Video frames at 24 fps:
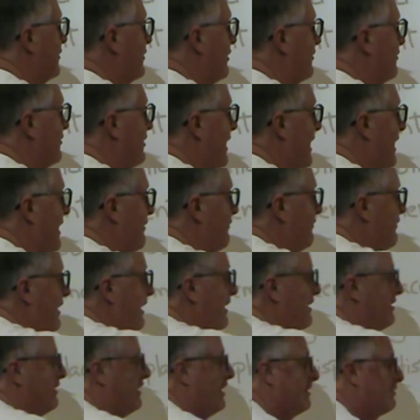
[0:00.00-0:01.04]
doesn't have
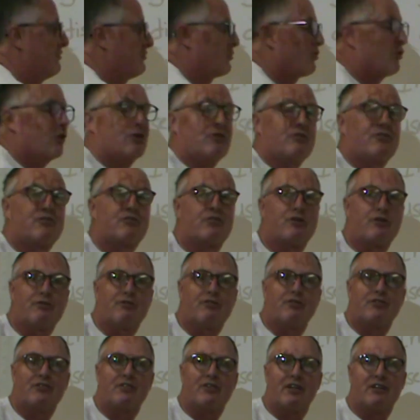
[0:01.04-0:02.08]
that nice curved
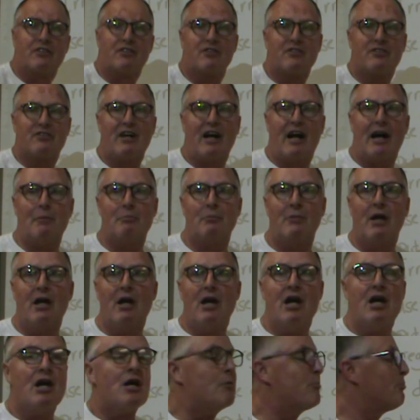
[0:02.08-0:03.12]
surface at the top,
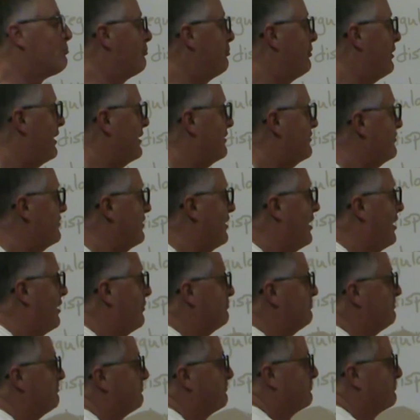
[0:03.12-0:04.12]
but um,